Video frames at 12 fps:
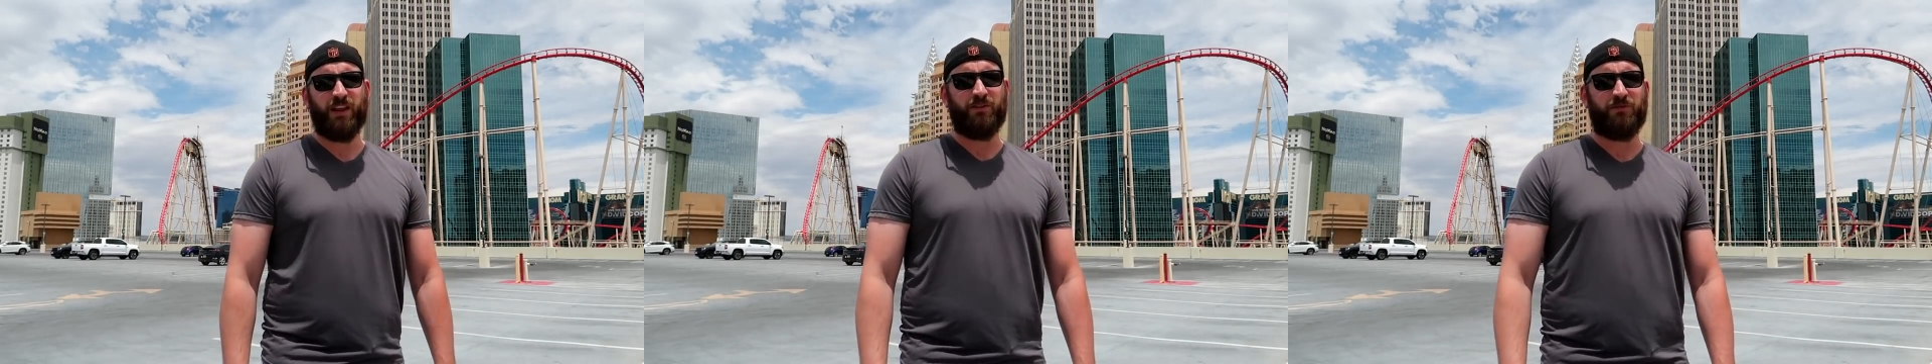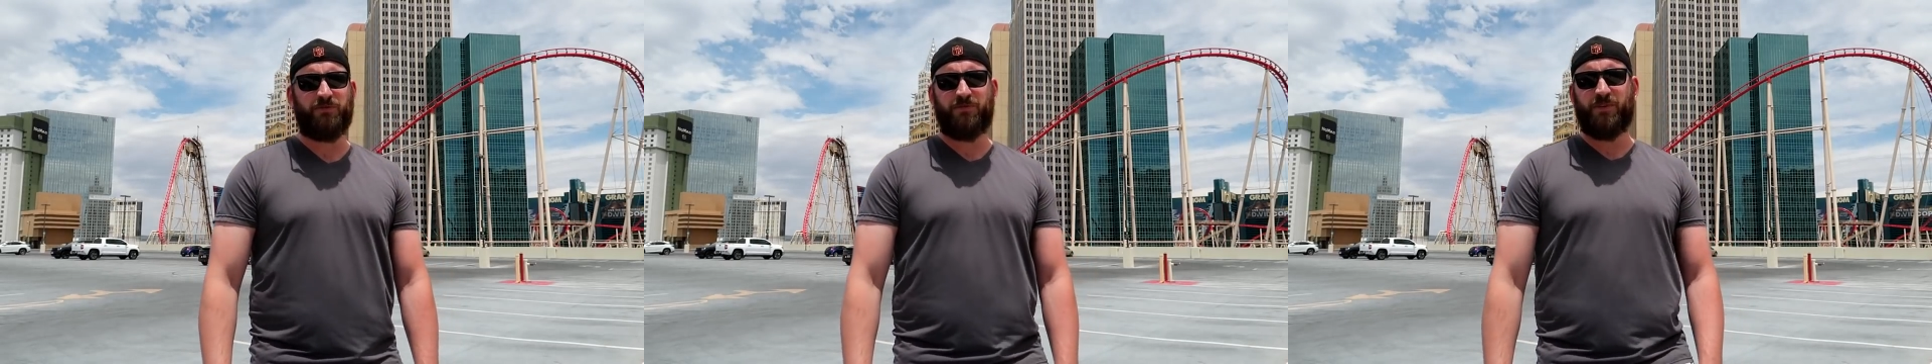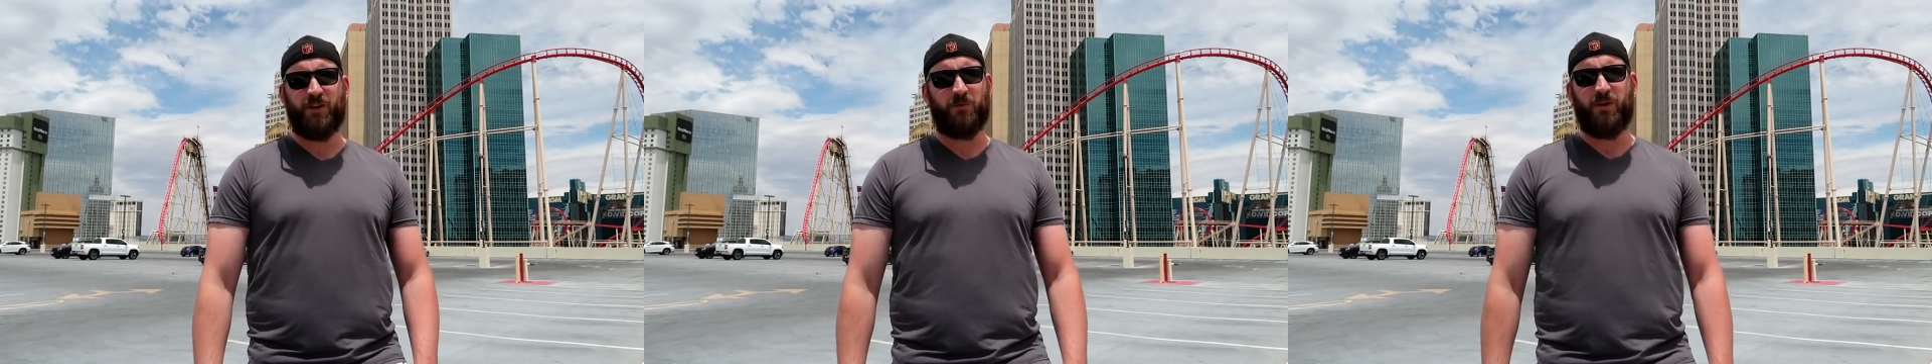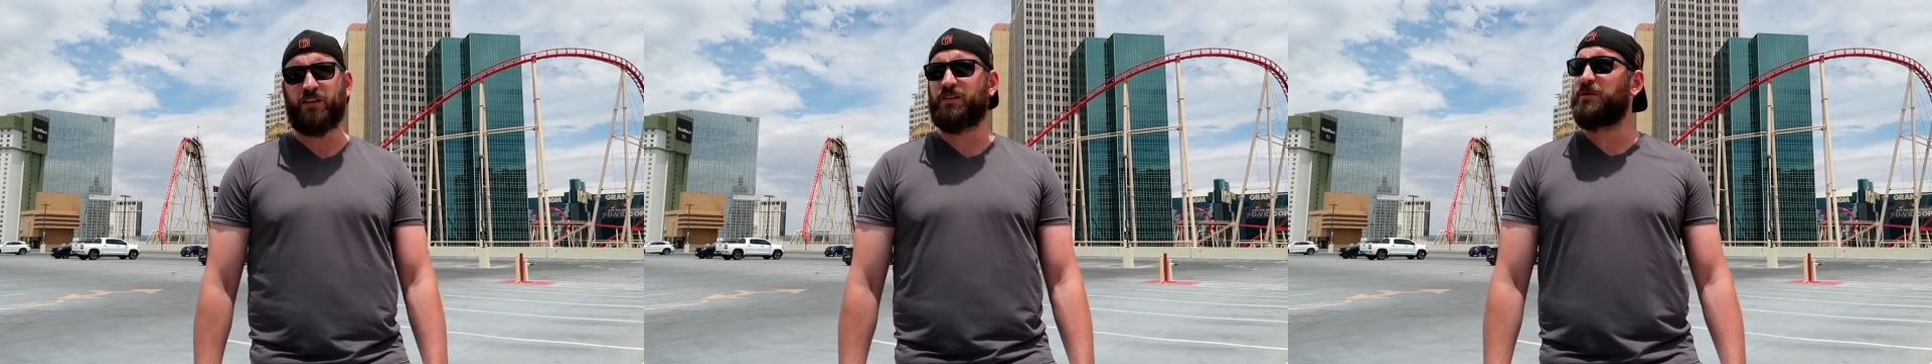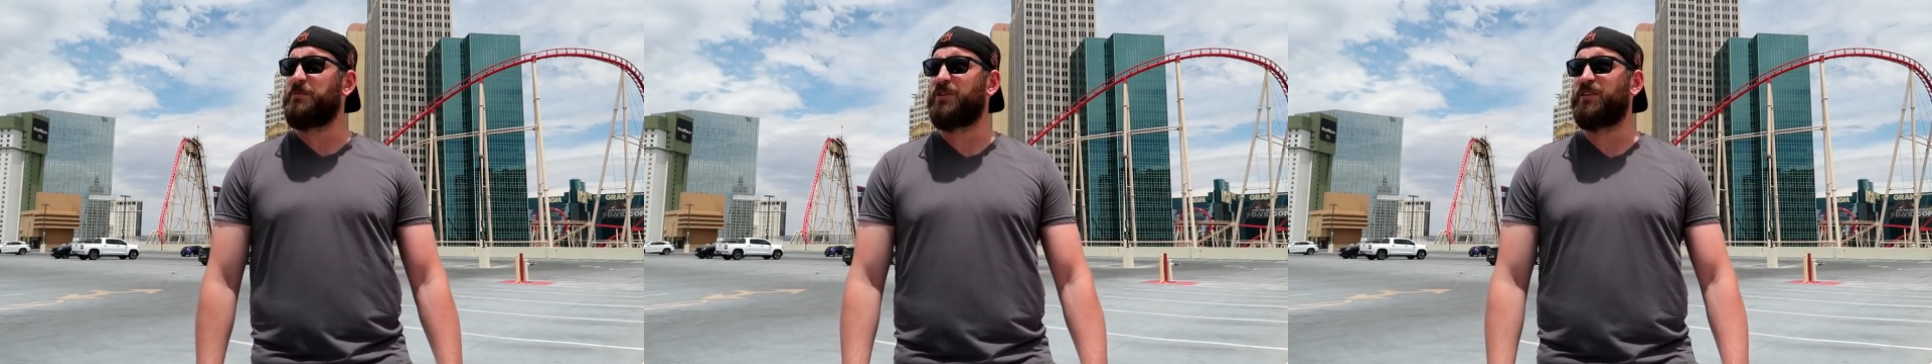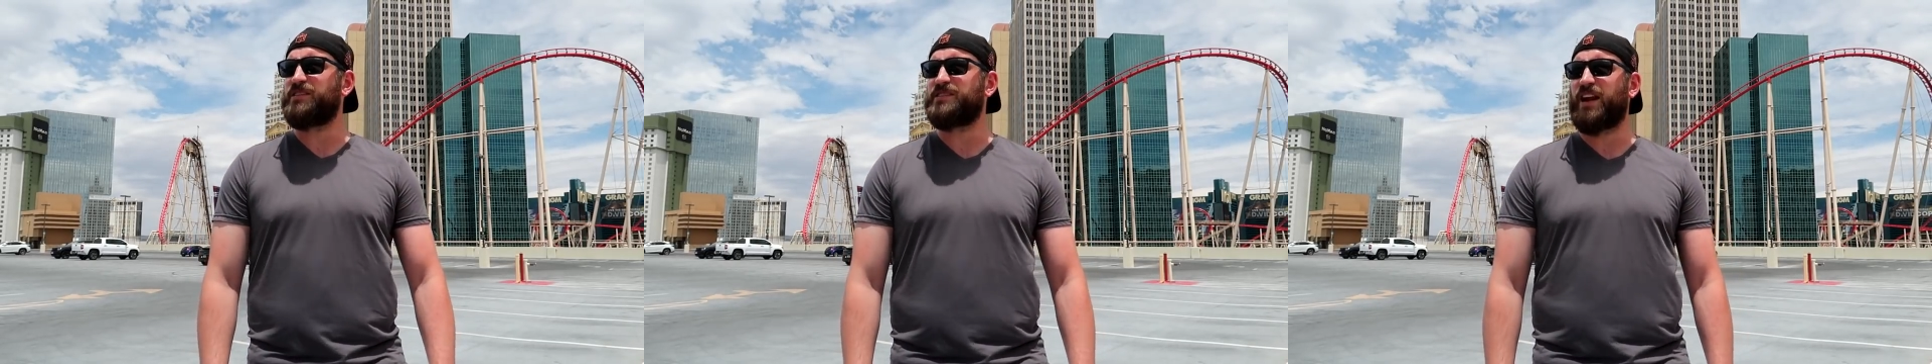live near one of the
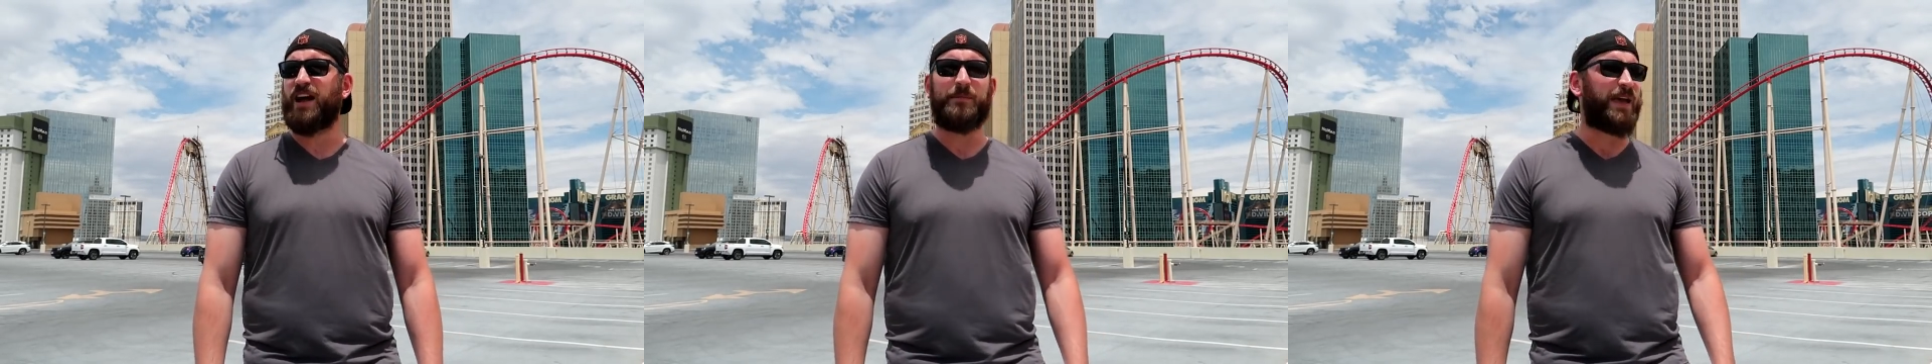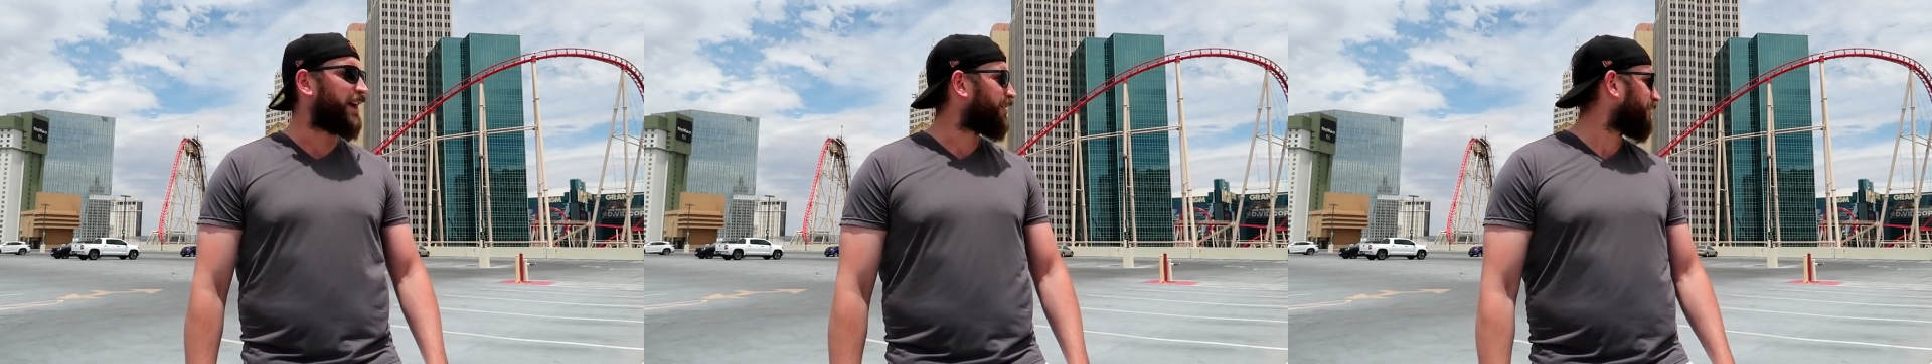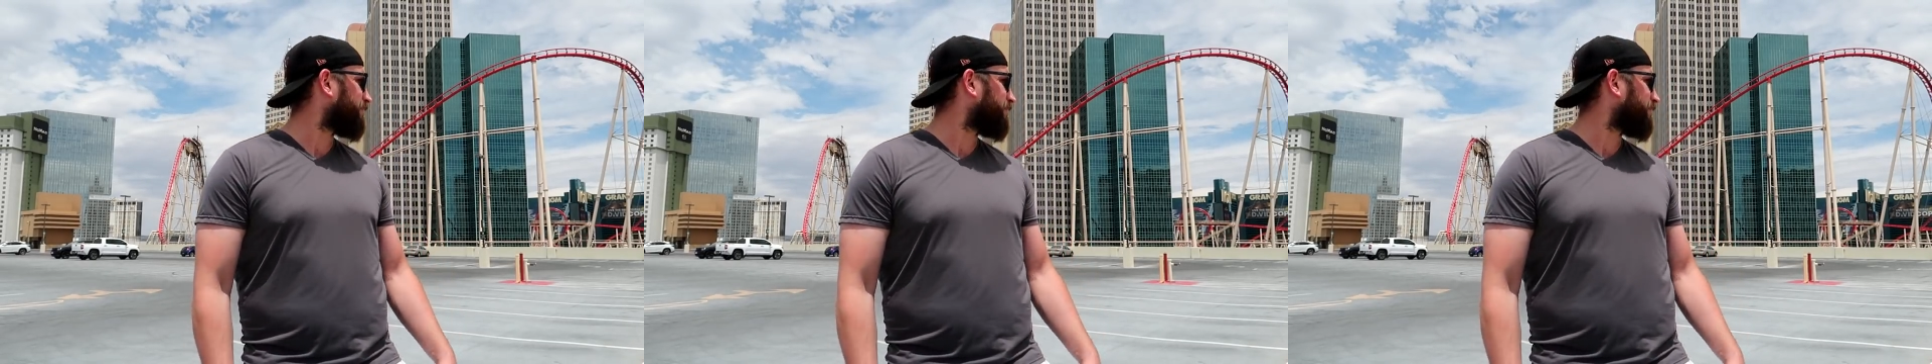communities that I'm at,